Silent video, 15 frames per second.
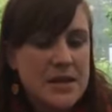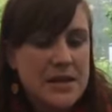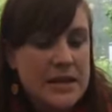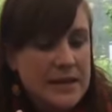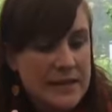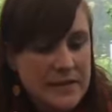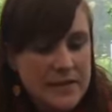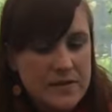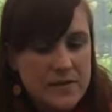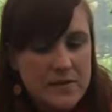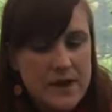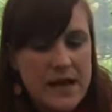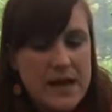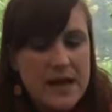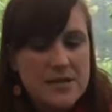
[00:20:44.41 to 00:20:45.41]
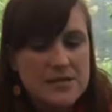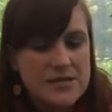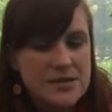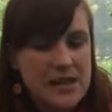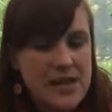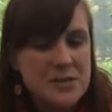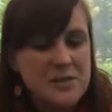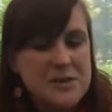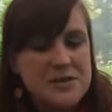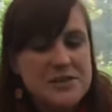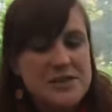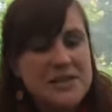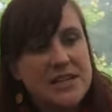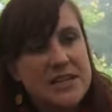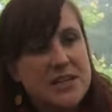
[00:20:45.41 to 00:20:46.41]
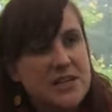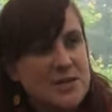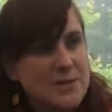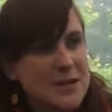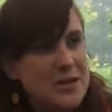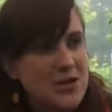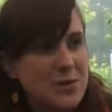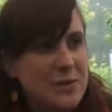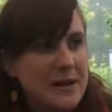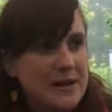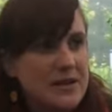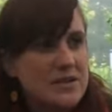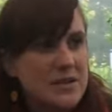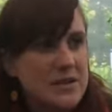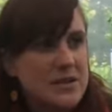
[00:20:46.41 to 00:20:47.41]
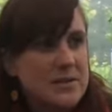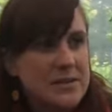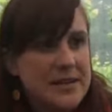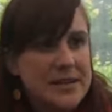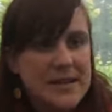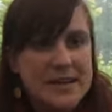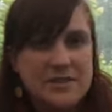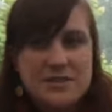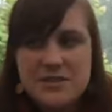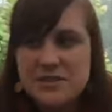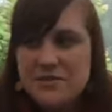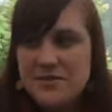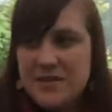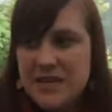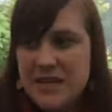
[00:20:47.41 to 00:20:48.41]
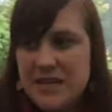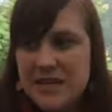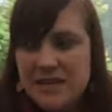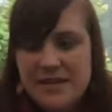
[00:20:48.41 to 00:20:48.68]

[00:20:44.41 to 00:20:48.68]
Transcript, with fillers: kids around, loud music, and just make sure parents are coming down to feed.